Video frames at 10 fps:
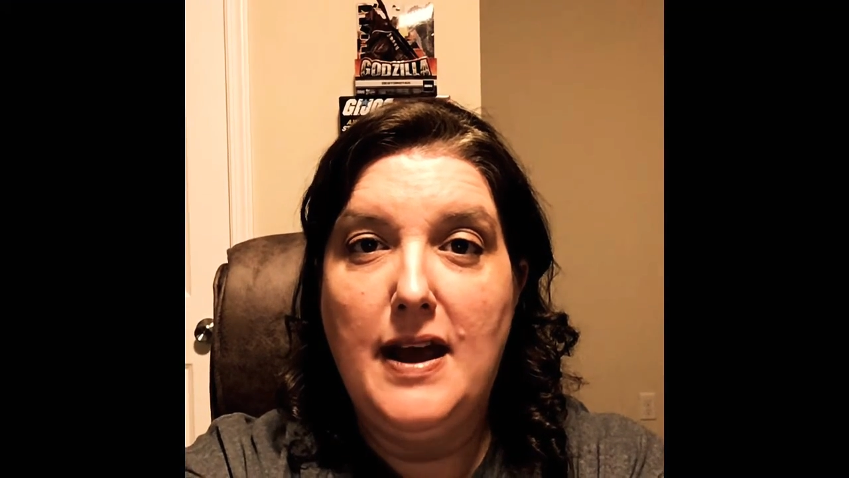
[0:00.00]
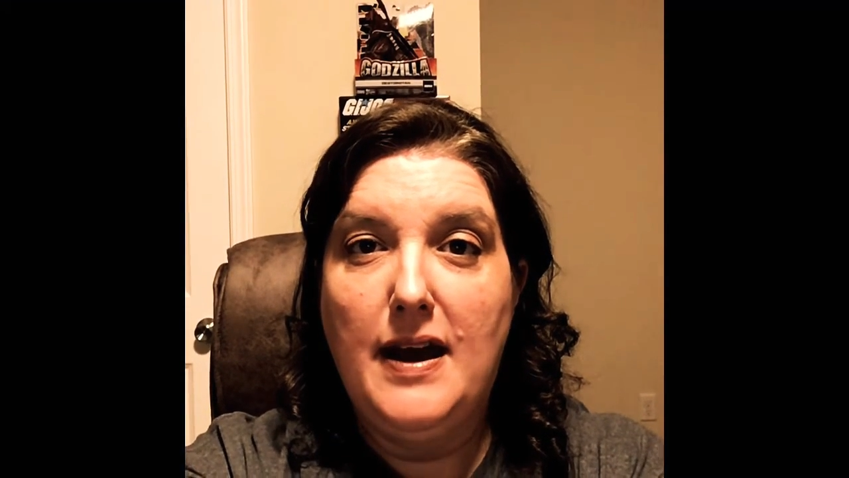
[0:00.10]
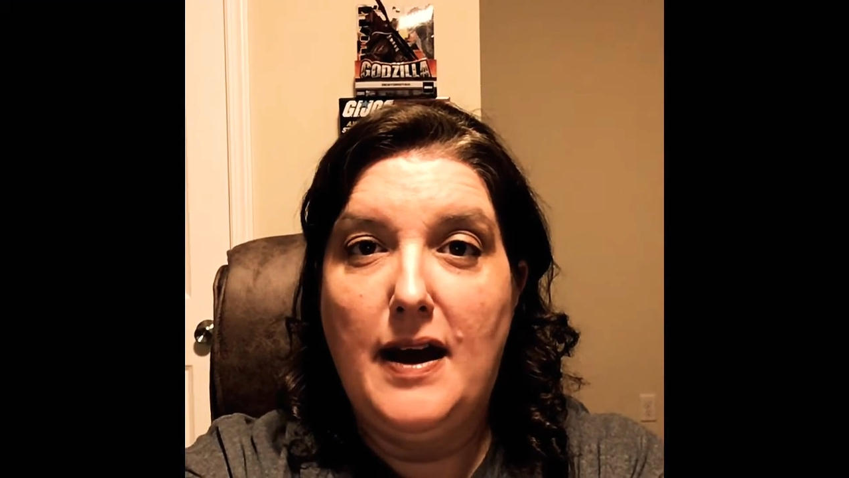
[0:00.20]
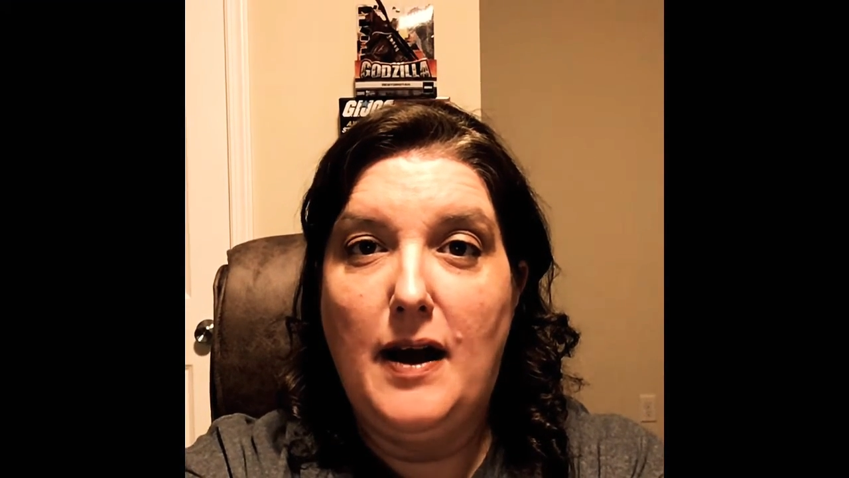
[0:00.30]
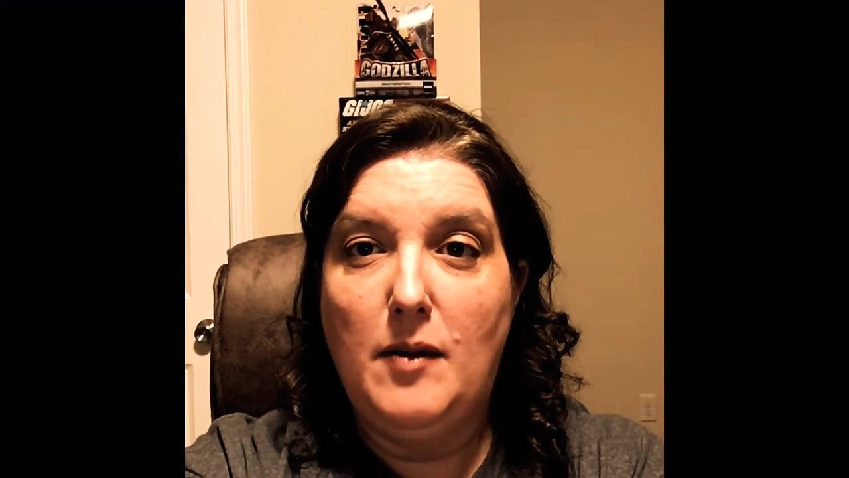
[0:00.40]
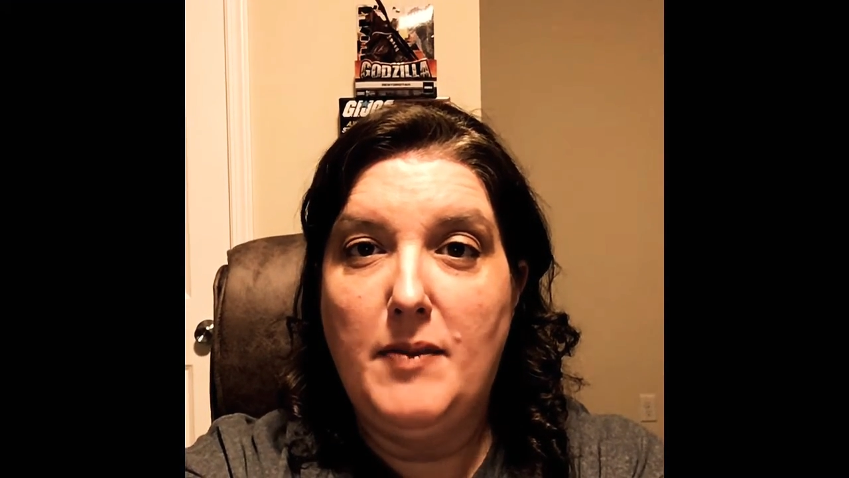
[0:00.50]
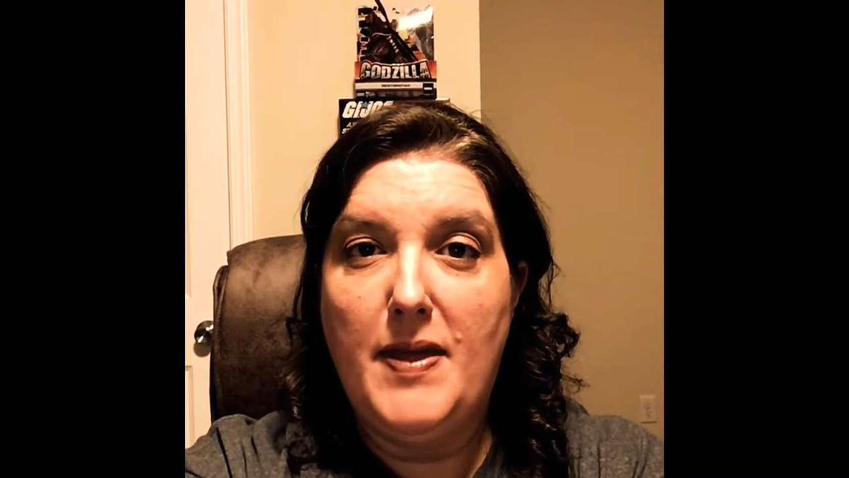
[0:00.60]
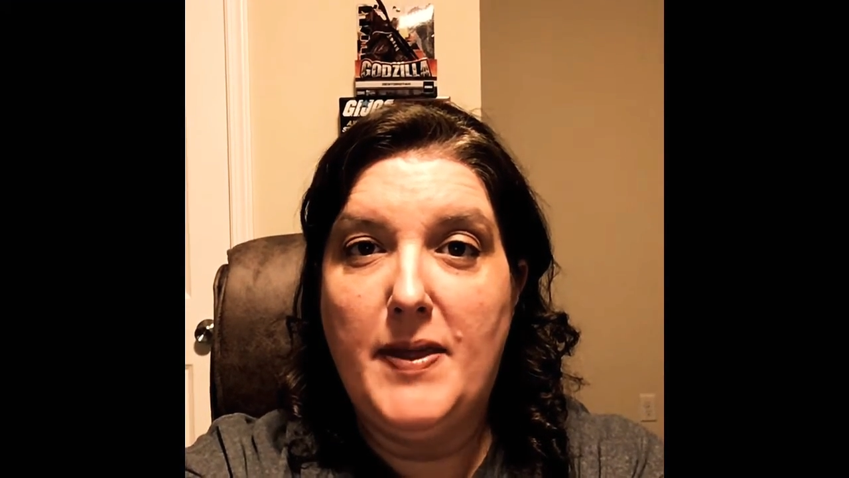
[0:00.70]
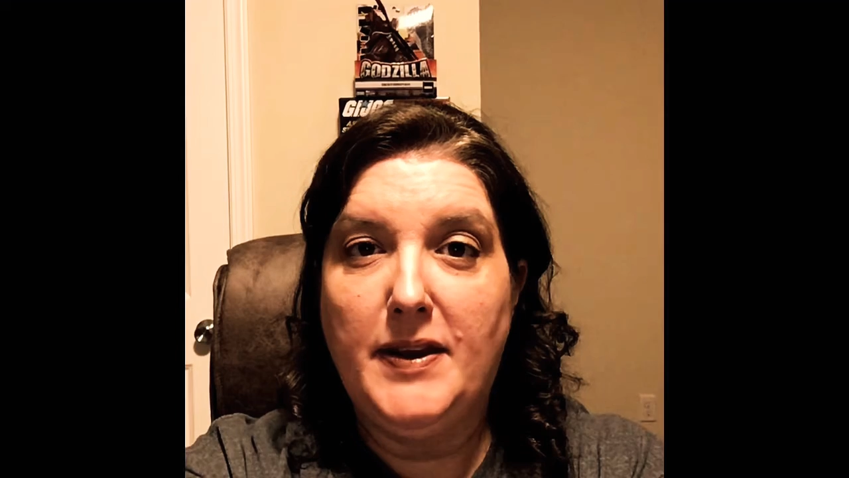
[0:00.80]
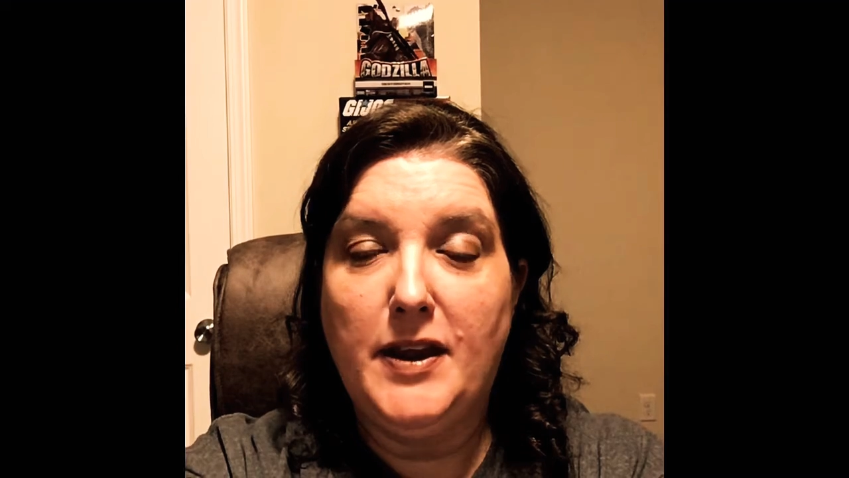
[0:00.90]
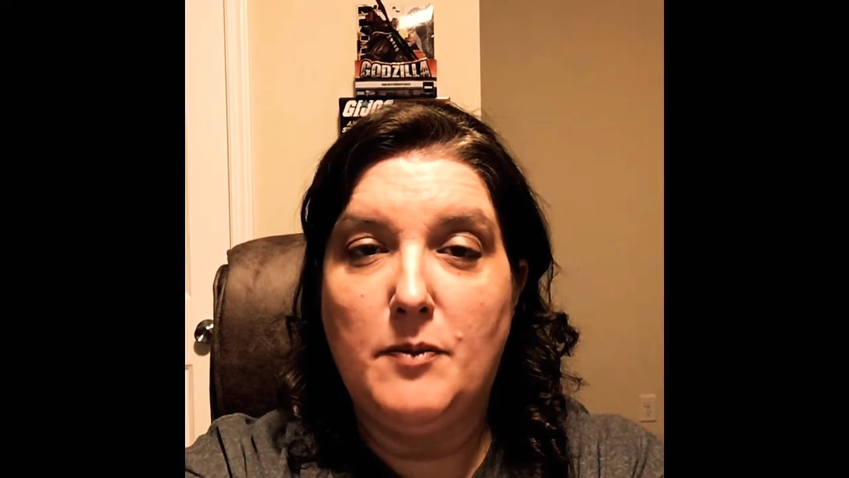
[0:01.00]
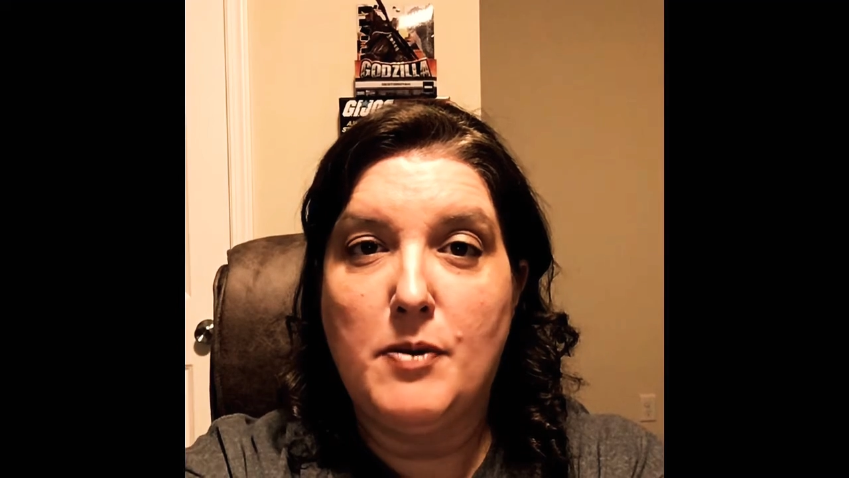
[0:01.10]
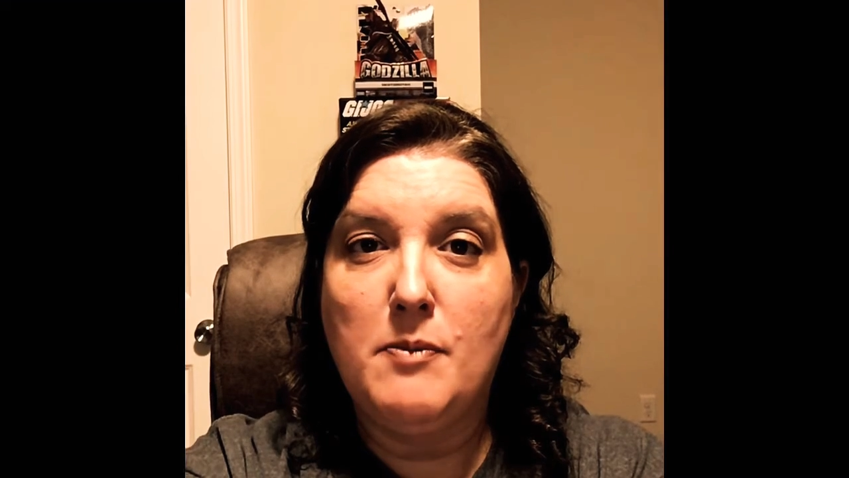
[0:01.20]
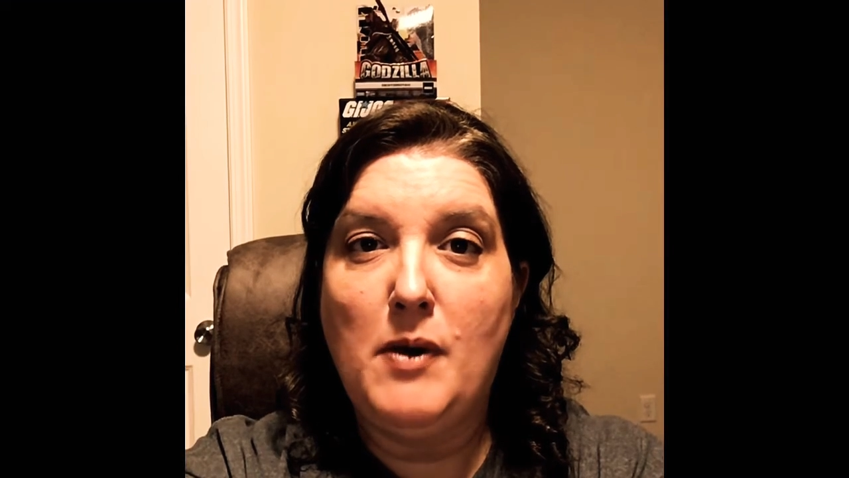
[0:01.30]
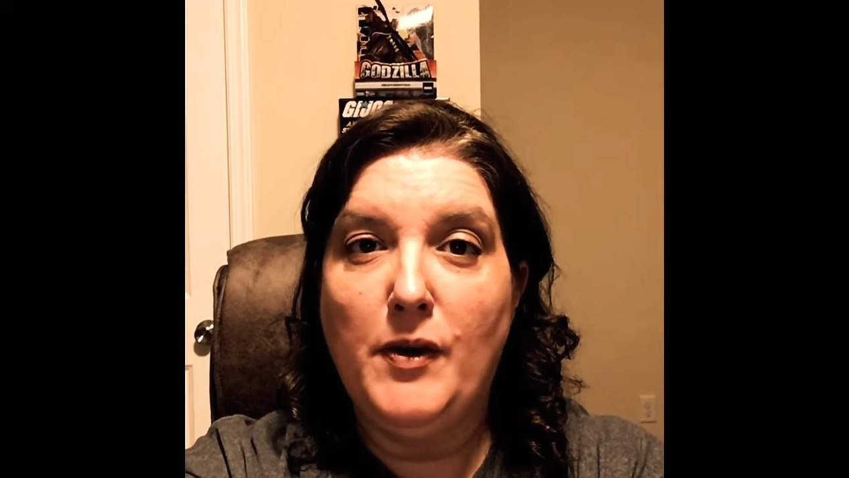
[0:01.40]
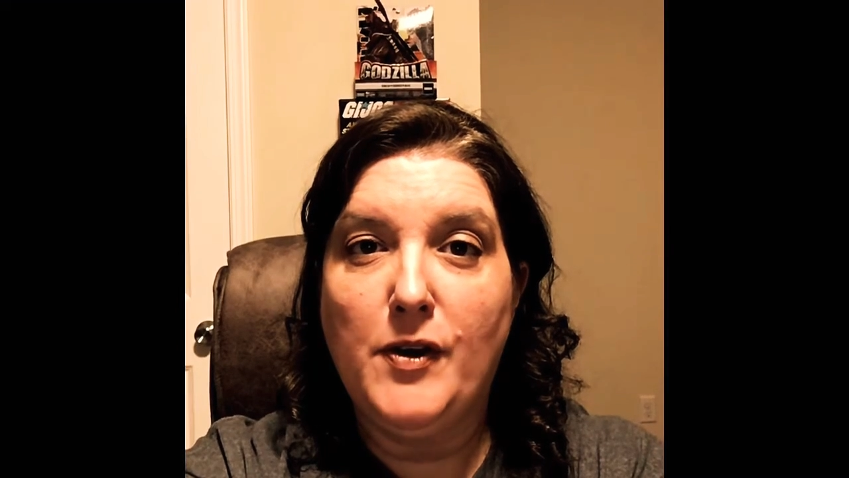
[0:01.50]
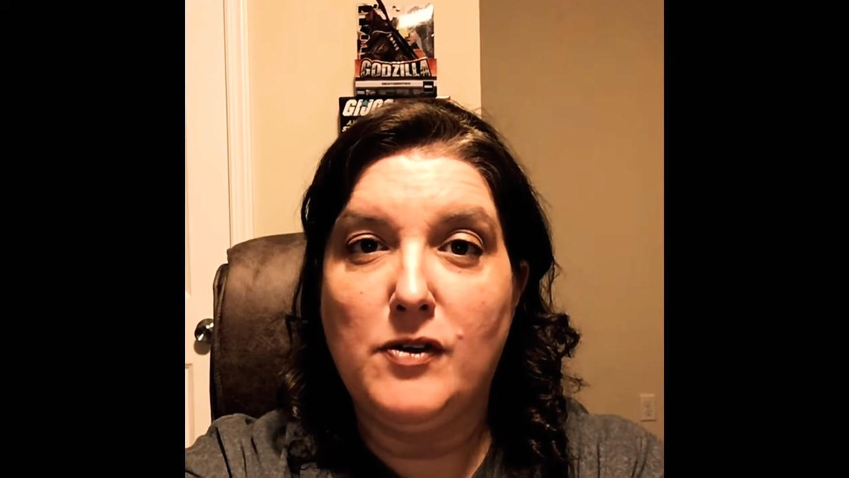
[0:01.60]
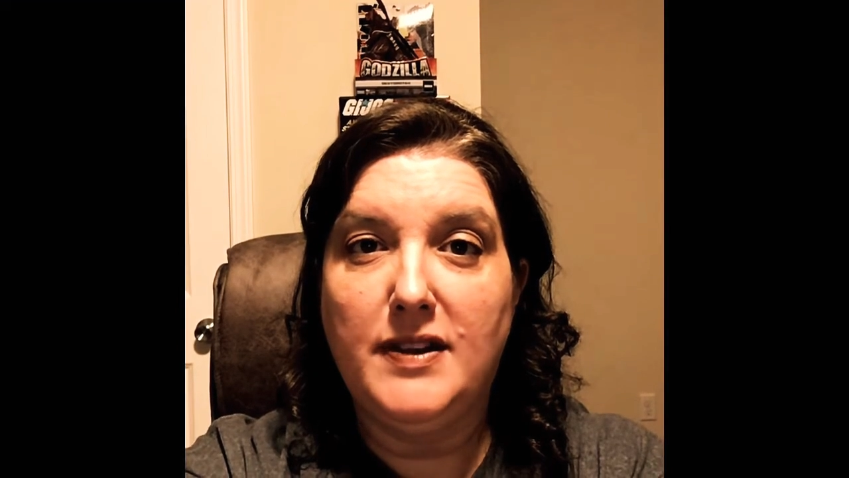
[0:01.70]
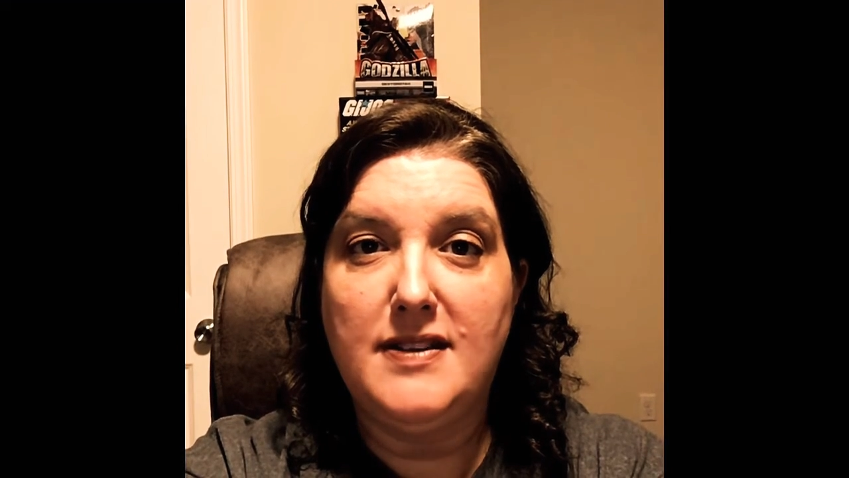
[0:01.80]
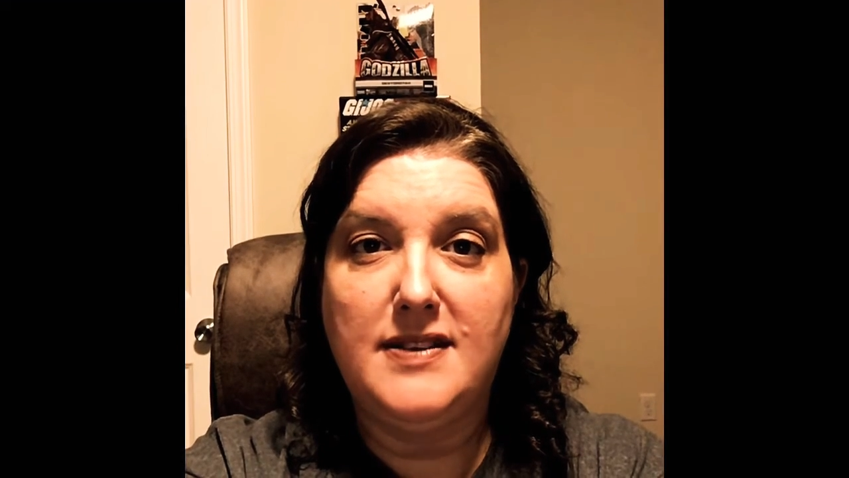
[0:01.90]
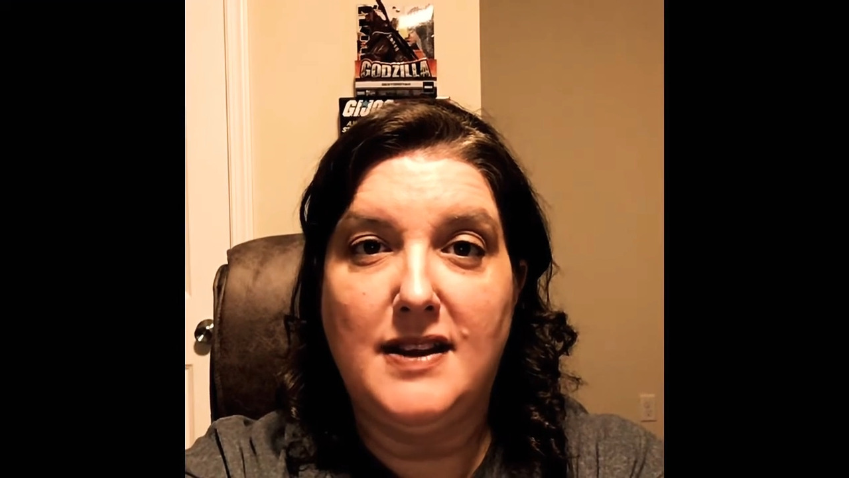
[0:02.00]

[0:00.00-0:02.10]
and then, promote your listing